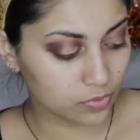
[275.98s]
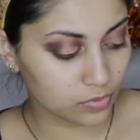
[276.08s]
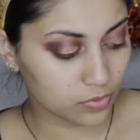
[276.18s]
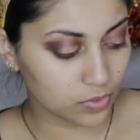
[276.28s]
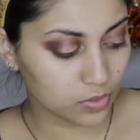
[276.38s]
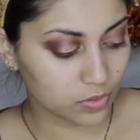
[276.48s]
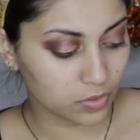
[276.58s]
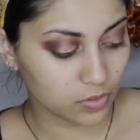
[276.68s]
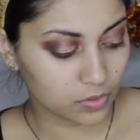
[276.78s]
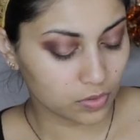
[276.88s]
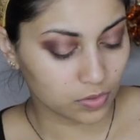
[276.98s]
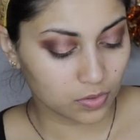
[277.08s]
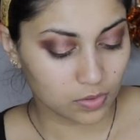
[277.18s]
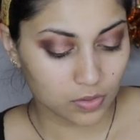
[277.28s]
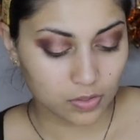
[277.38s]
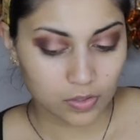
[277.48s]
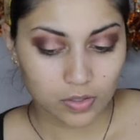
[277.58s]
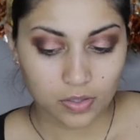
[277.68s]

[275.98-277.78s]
No one is speaking in this clip.